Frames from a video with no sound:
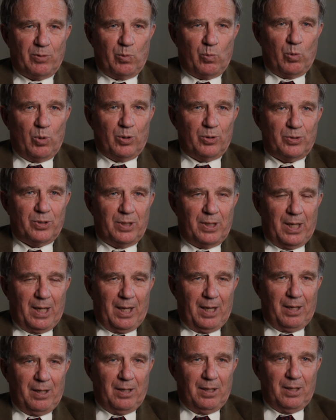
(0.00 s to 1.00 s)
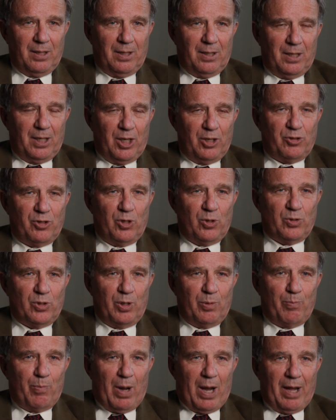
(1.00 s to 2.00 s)
the world today is
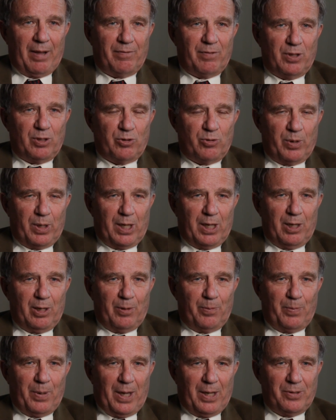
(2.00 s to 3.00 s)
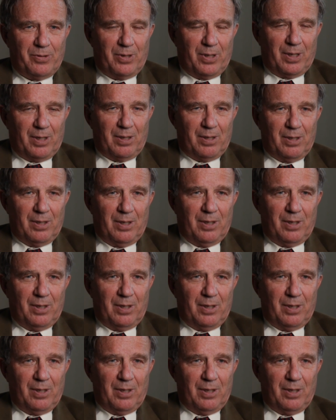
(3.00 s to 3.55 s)
using biventricular pacing.